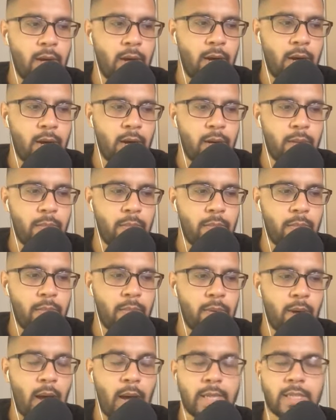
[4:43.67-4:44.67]

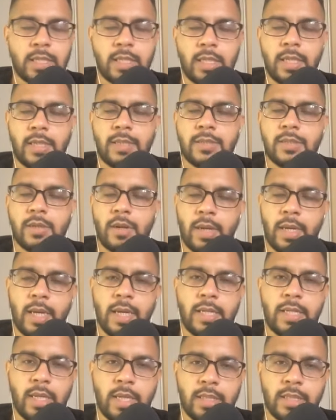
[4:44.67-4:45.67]
actually, sorry,
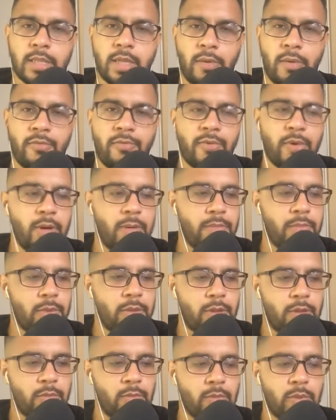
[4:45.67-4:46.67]
it does come from
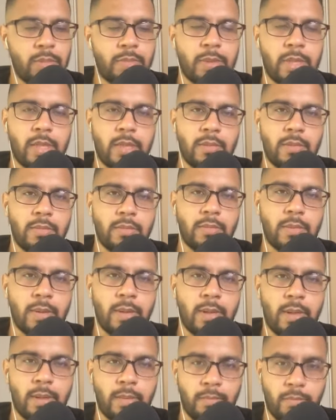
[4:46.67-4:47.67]
the repeat
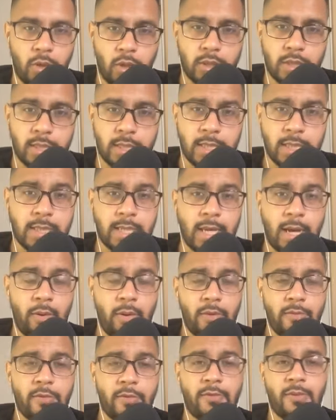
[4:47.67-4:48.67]
purchases.
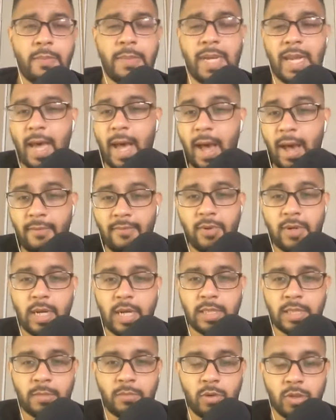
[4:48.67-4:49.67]
However, from an
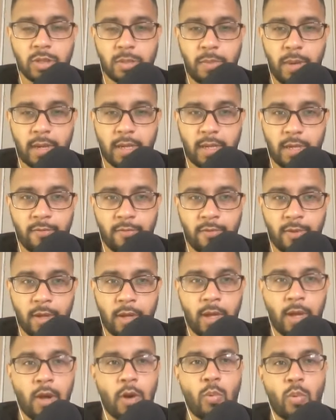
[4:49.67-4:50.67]
advertising perspective,
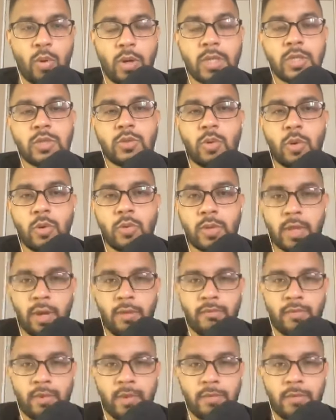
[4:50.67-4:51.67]
where does growth
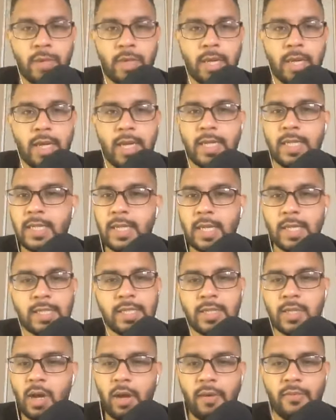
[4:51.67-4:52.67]
come from? It
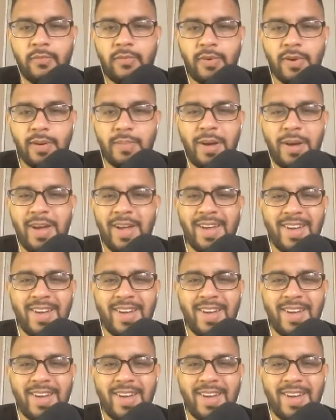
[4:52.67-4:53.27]
doesn't come from